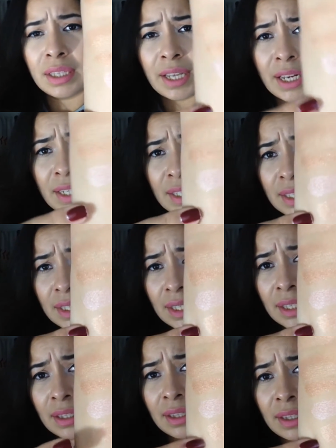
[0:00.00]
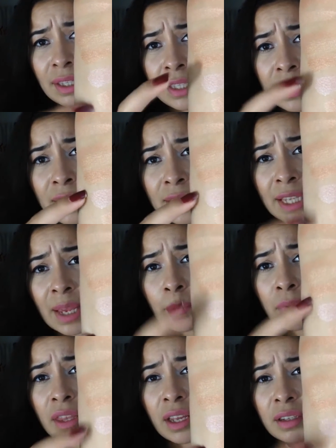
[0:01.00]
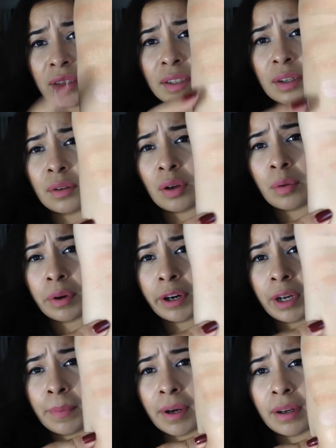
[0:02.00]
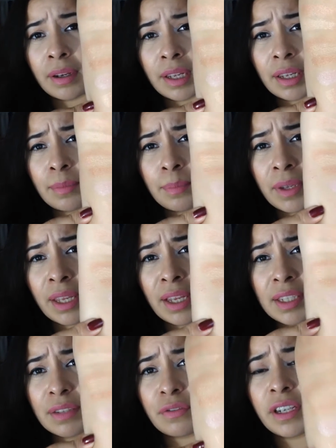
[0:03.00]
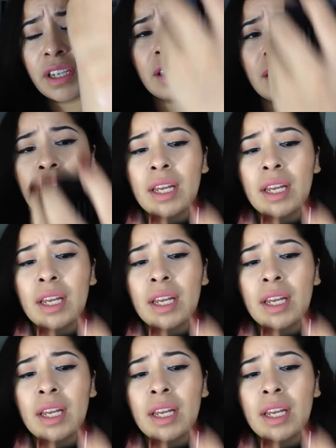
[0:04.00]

this is the same thing, so don't worry about it being different.